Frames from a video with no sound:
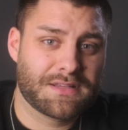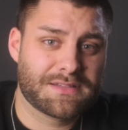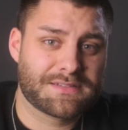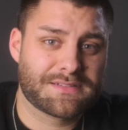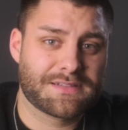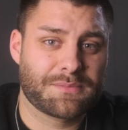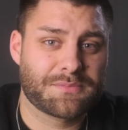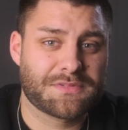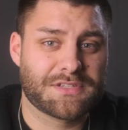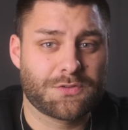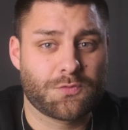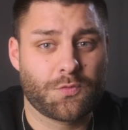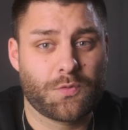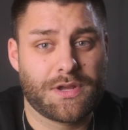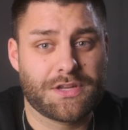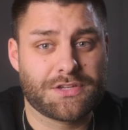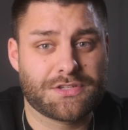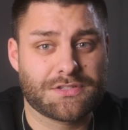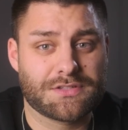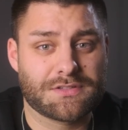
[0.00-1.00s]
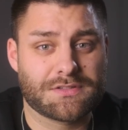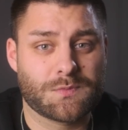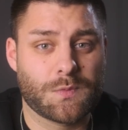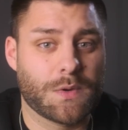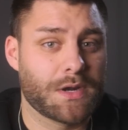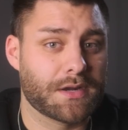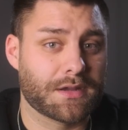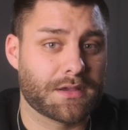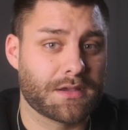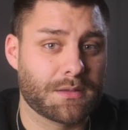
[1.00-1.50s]
some situations
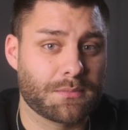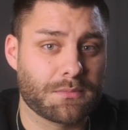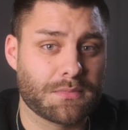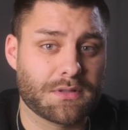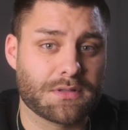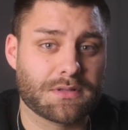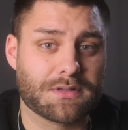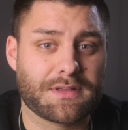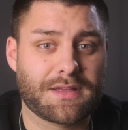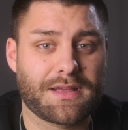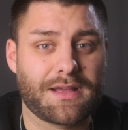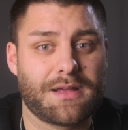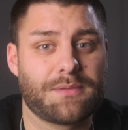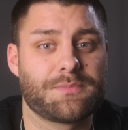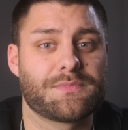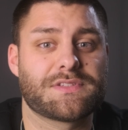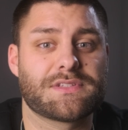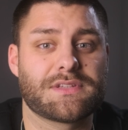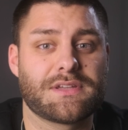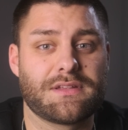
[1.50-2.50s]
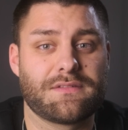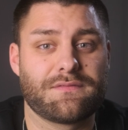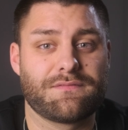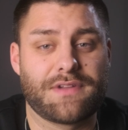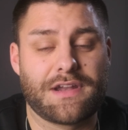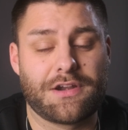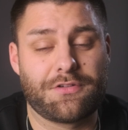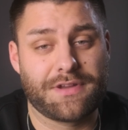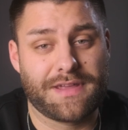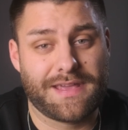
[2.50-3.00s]
where a gimbal comes in
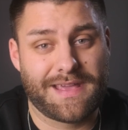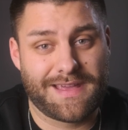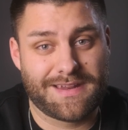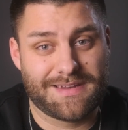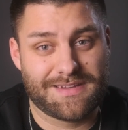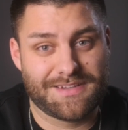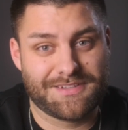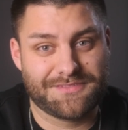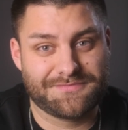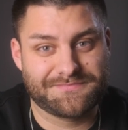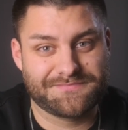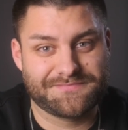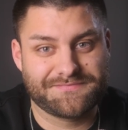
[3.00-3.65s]
very handy.